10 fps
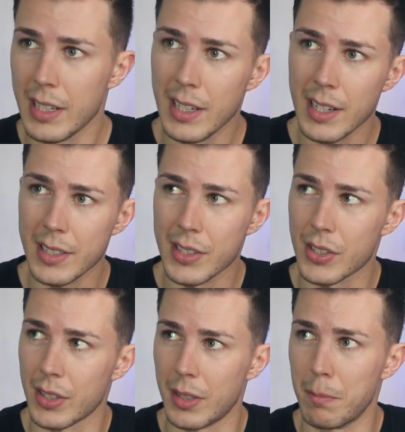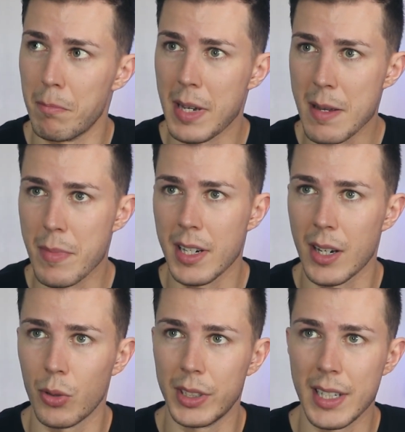Yes, maybe
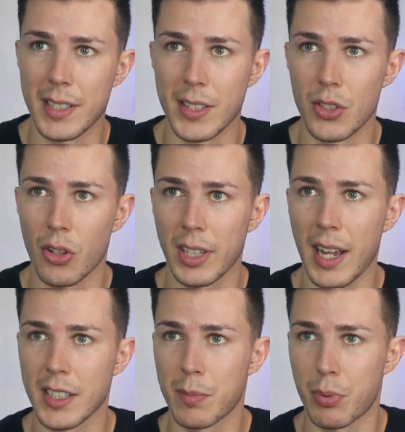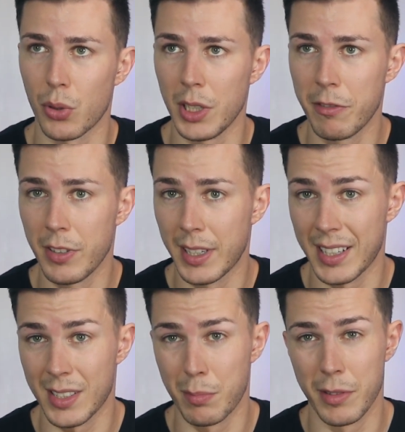nowadays is not as prolific
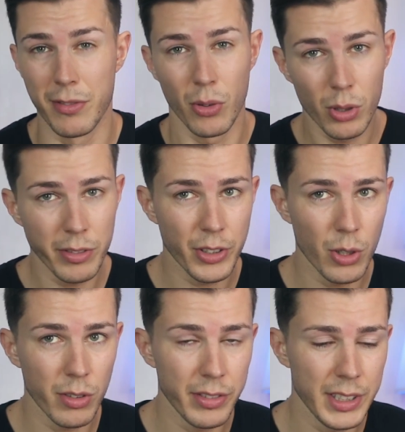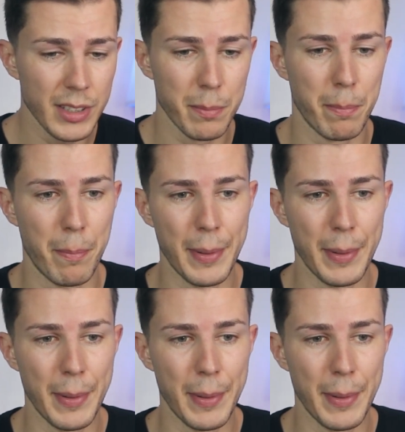as before of COVID,